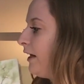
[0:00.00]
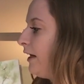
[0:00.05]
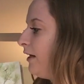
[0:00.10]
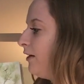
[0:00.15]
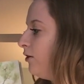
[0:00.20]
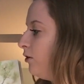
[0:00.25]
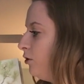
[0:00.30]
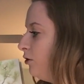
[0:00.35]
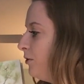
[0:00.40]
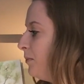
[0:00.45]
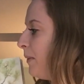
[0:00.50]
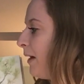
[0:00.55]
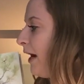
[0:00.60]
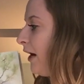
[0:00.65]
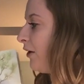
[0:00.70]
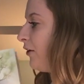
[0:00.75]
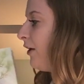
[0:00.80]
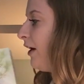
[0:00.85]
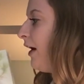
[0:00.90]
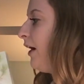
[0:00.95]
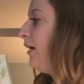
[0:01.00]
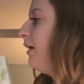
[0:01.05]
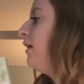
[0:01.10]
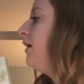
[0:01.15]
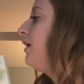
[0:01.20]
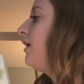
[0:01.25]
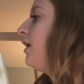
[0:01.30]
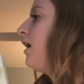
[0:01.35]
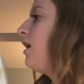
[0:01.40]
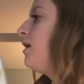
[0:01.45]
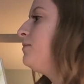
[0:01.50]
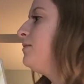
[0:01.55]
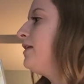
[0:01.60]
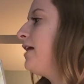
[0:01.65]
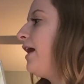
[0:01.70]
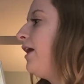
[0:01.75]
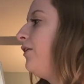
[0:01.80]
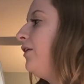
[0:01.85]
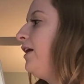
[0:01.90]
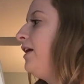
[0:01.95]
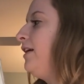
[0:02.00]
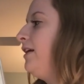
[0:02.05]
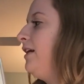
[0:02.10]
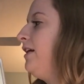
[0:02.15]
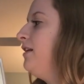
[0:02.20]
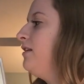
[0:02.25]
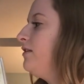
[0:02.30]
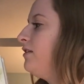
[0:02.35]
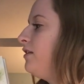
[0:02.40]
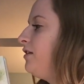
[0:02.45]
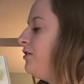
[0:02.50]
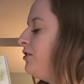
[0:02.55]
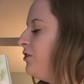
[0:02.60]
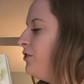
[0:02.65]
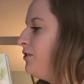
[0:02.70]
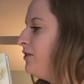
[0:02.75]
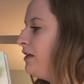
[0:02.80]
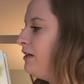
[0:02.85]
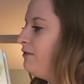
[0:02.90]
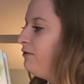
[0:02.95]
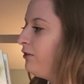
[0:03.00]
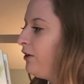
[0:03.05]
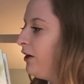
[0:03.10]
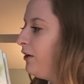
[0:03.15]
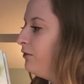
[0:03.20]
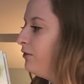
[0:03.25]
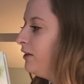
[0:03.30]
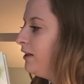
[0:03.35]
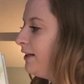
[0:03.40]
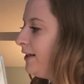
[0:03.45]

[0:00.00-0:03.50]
an old pack rat comes out and eats the juicy fruit.